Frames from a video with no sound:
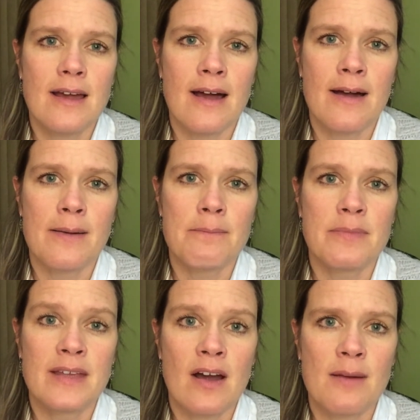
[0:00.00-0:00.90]

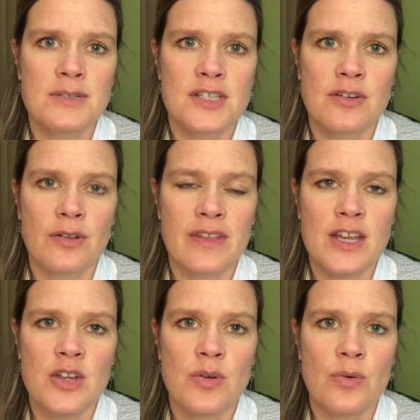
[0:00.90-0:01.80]
the obstacle that
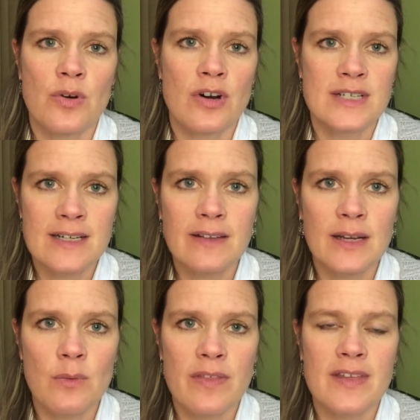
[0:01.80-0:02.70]
you are
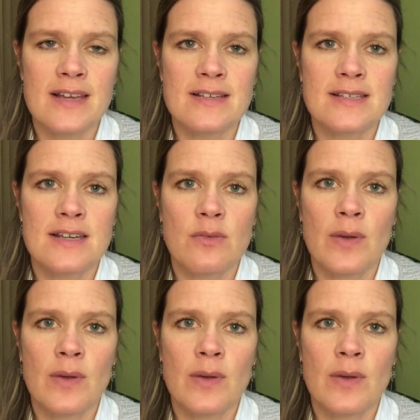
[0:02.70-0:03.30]
dealing with is,